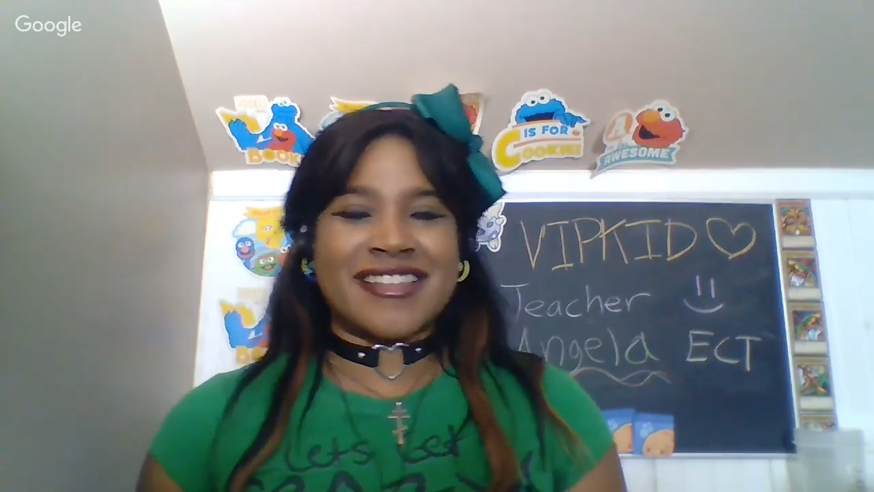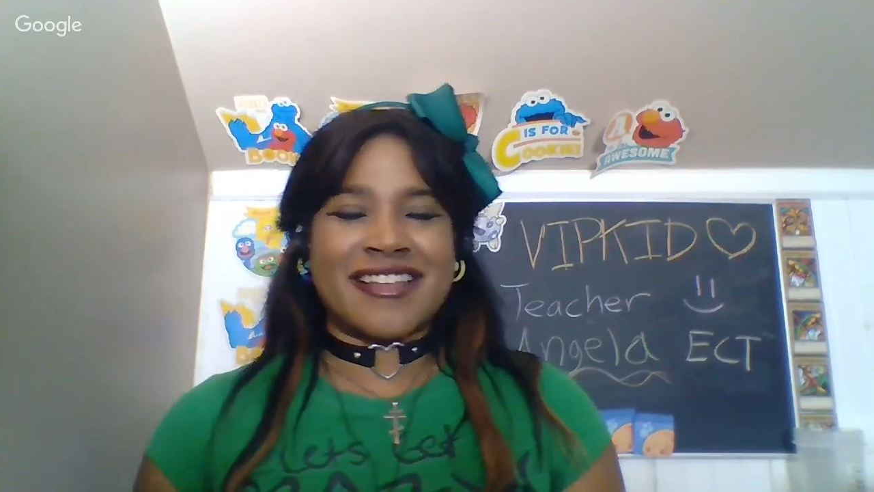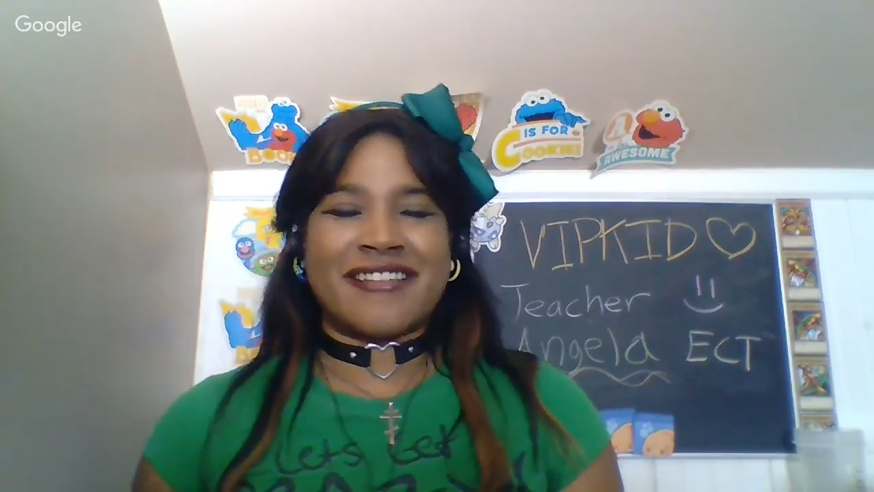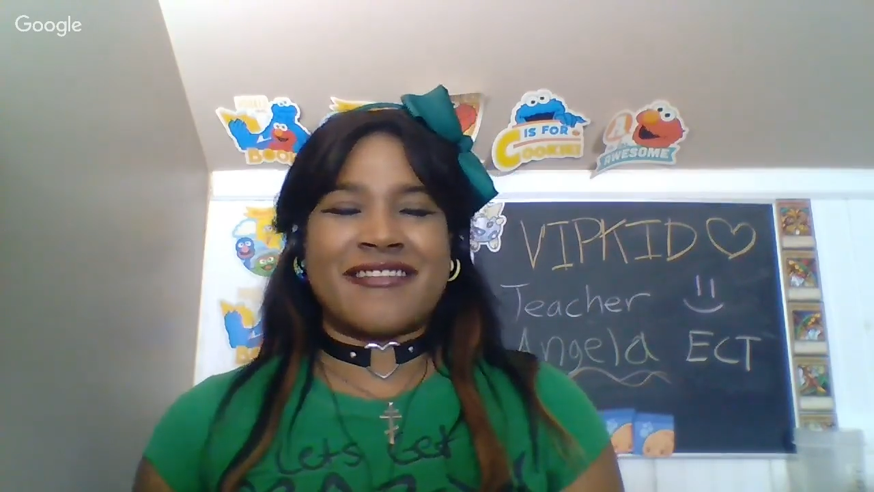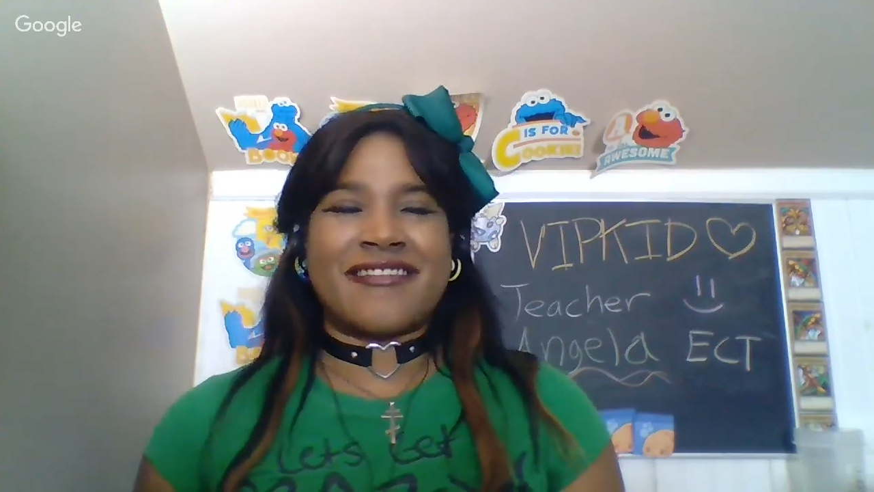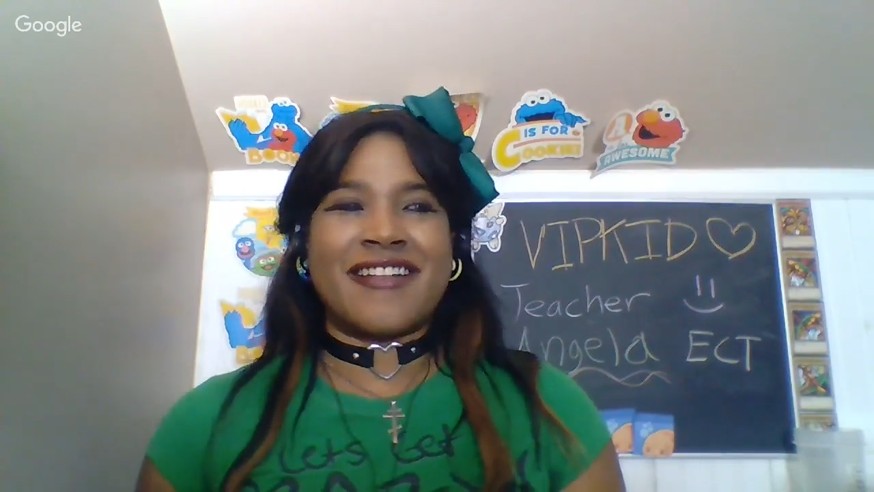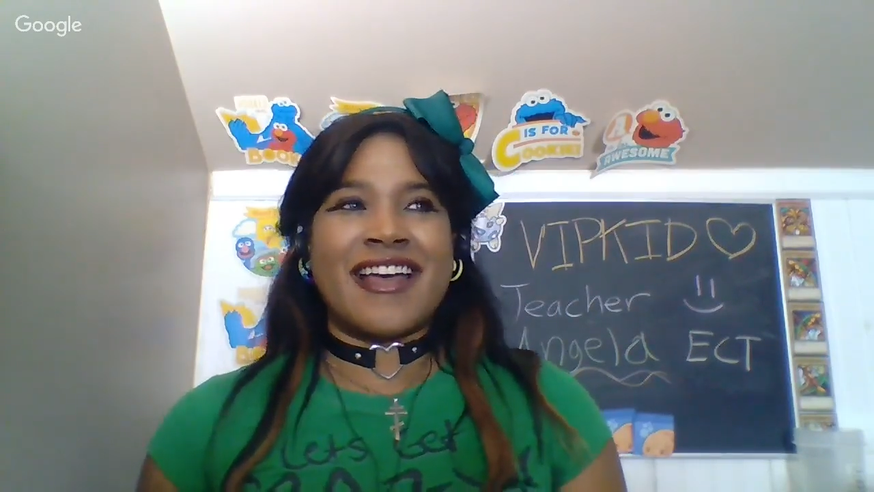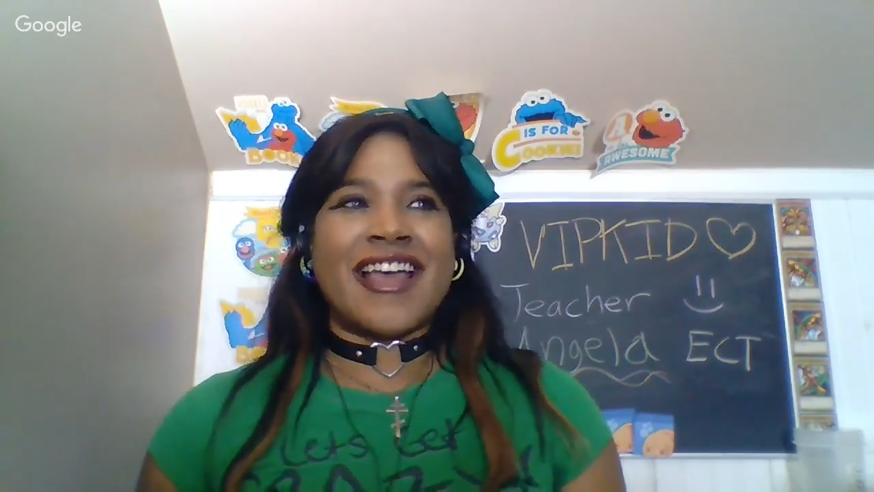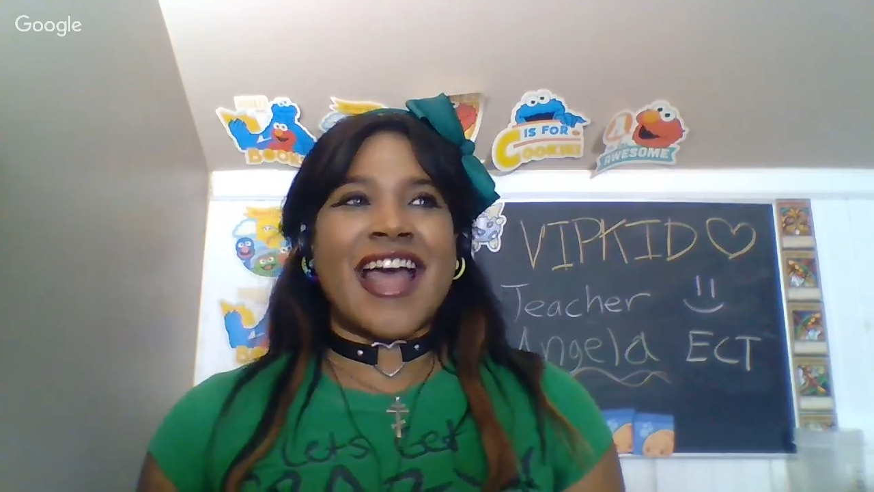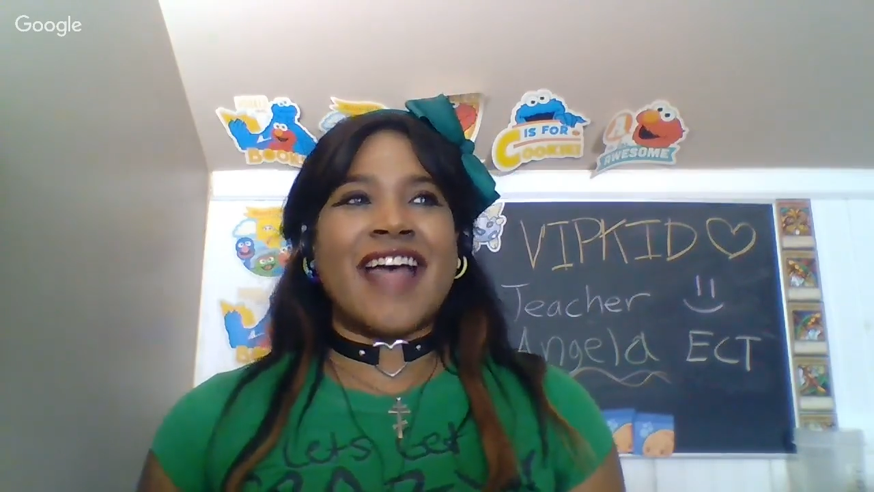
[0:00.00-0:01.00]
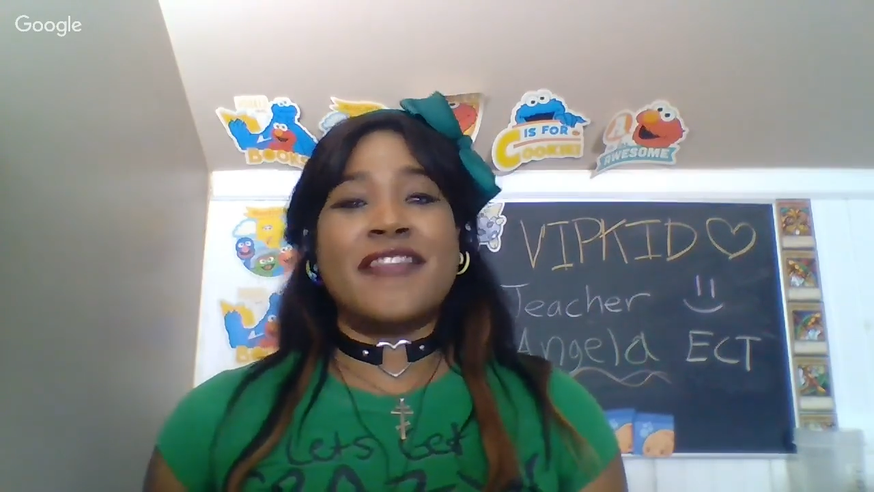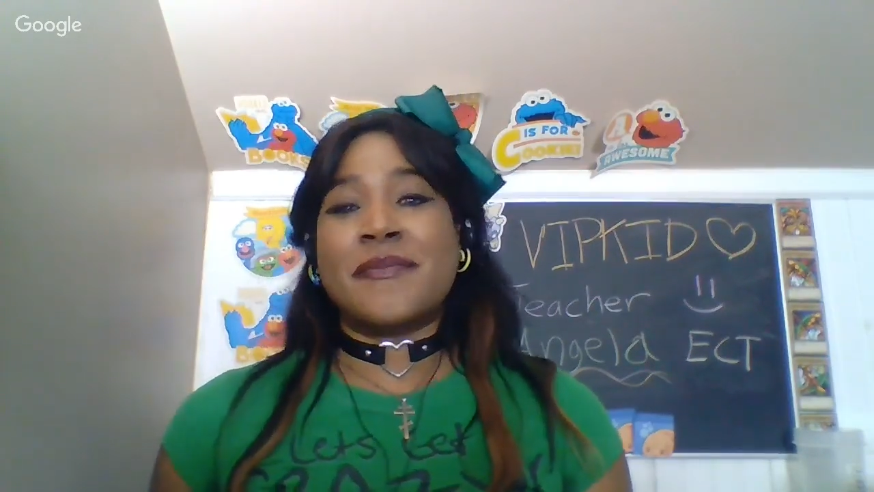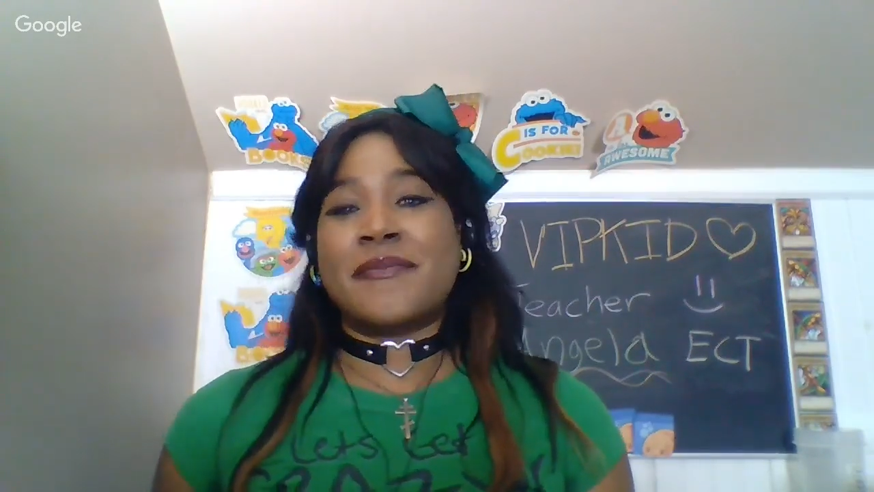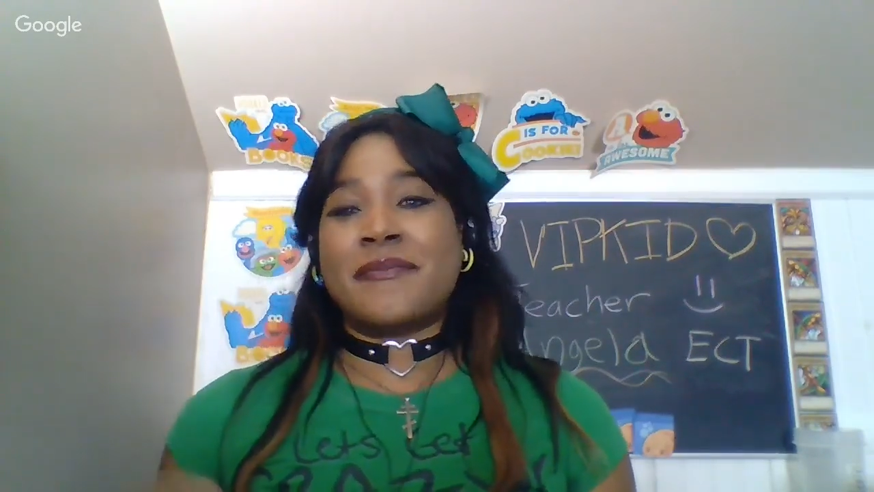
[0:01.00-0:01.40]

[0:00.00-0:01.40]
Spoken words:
So kind of the